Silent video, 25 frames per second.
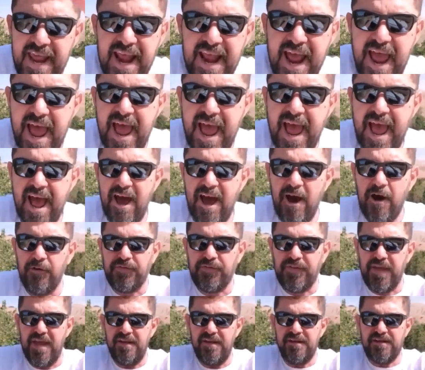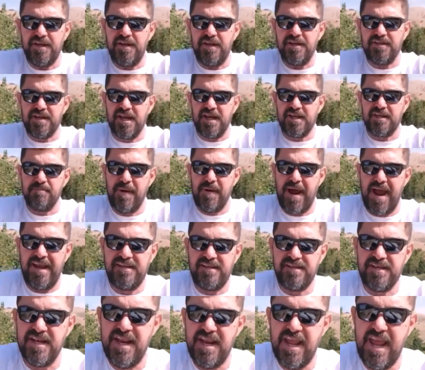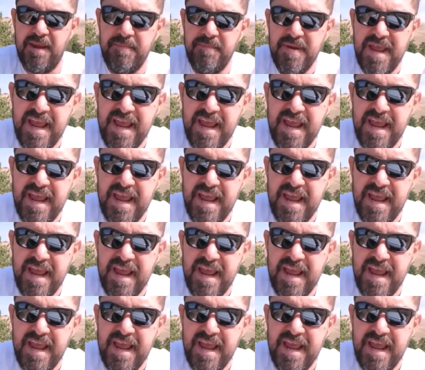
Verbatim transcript: out in Jesus' mighty name.